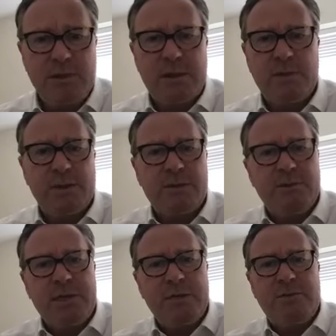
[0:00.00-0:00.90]
always a
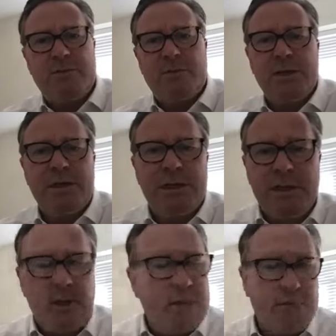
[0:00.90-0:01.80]
reason for it.
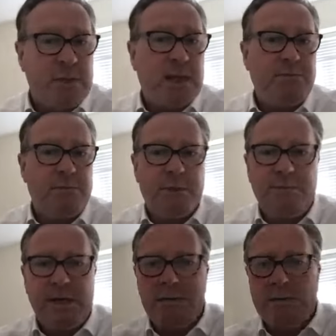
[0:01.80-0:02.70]
The
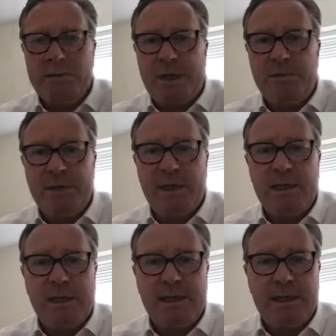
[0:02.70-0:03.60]
vendors might have been
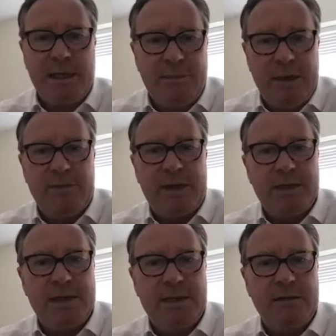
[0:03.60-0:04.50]
unlucky. They may have had a
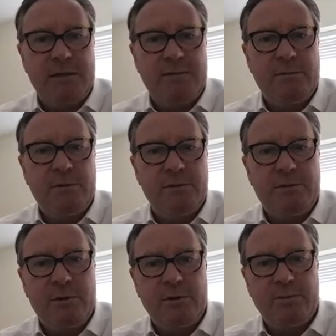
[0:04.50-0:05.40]
sale that had fallen
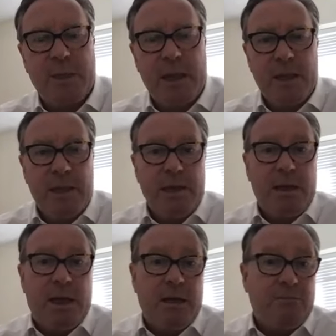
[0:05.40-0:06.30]
through.
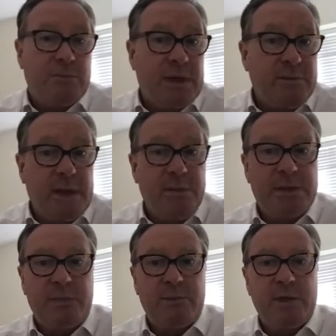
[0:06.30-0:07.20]
There may be
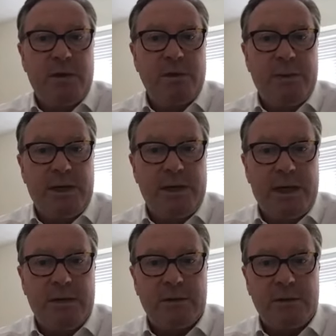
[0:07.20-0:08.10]
something odd about the
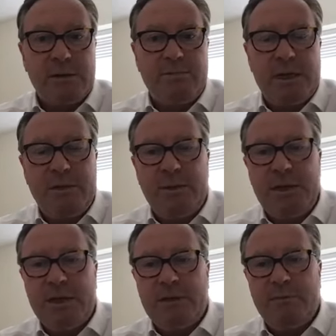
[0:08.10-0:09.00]
house. It may be
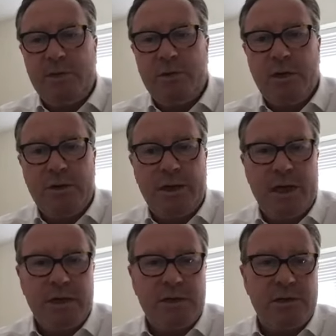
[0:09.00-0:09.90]
in a poor
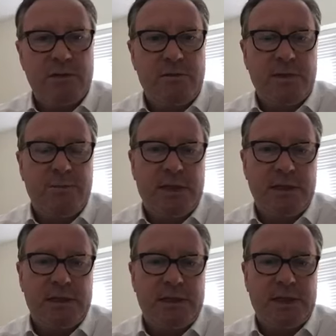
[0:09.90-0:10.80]
location, or it
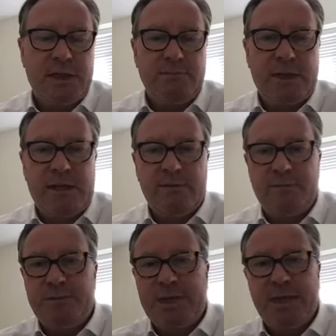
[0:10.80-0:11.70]
might have a
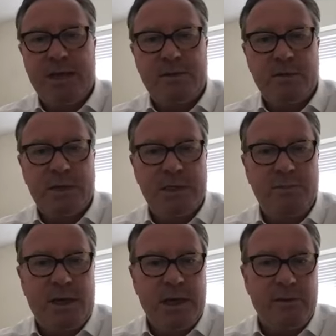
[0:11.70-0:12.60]
big electricity
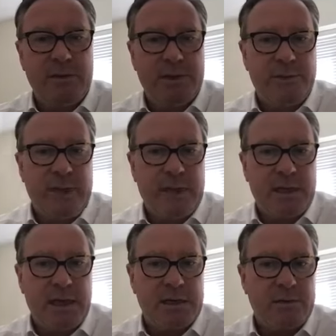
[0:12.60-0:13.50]
pylon in the back
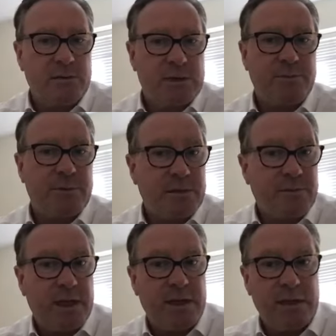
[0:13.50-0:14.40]
garden or something of
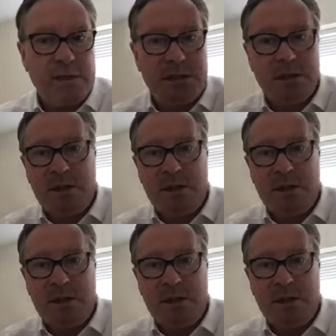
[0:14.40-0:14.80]
that nature.